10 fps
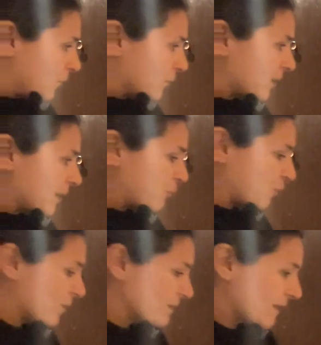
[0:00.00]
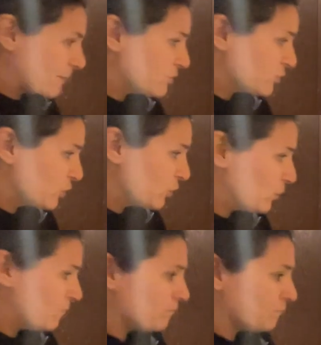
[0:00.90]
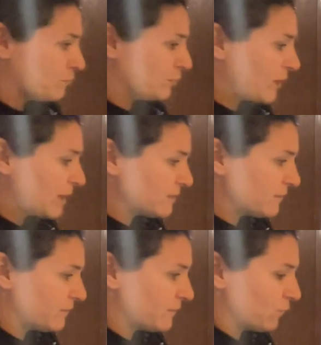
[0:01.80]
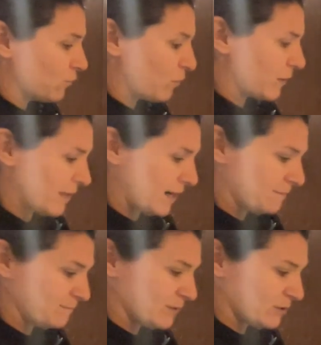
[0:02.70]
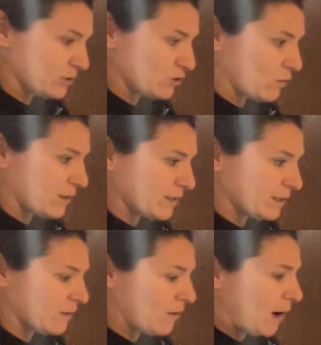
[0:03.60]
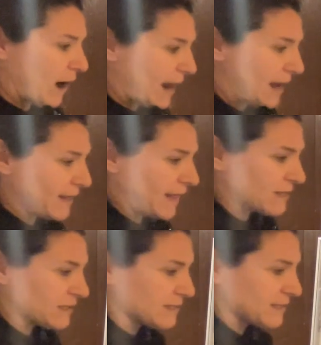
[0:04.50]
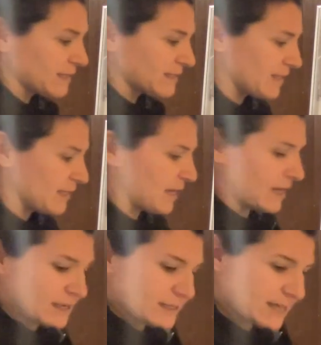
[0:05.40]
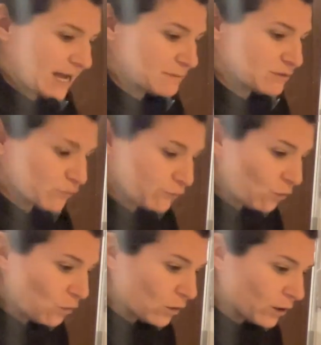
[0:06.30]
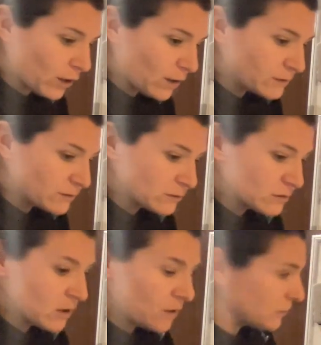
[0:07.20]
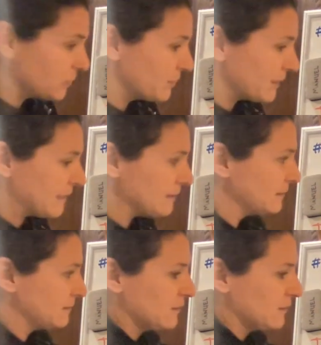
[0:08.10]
39.1 times 2 plus 54.9. There's just a 1 here. Add that to 16 times 4. You get